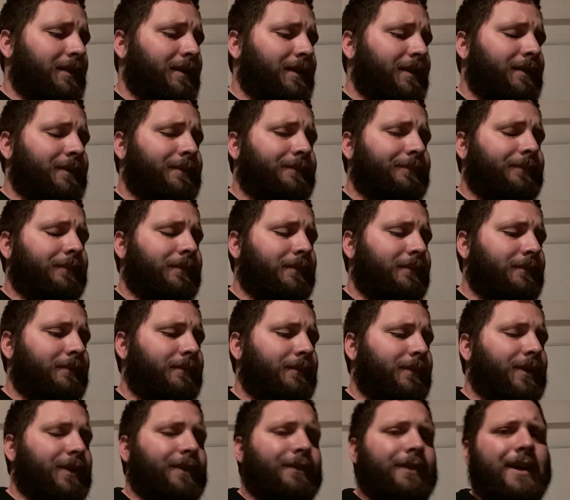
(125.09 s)
know,
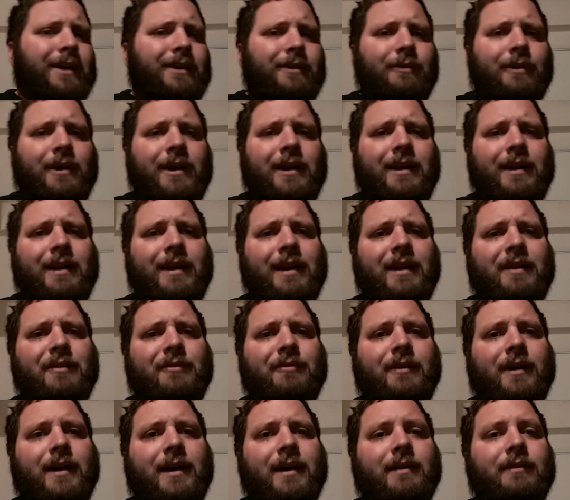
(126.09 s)
so if I had to rate it out of
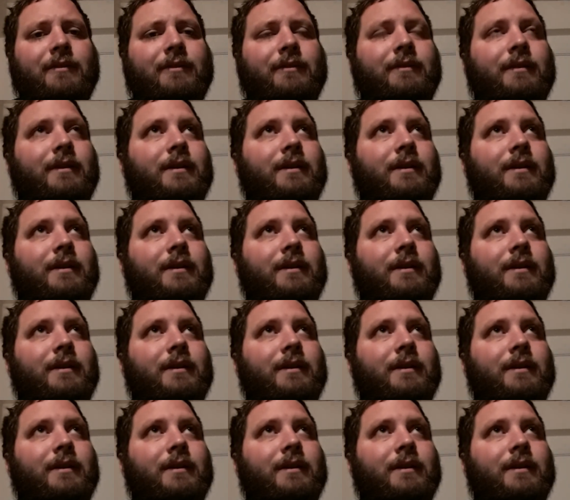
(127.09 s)
5,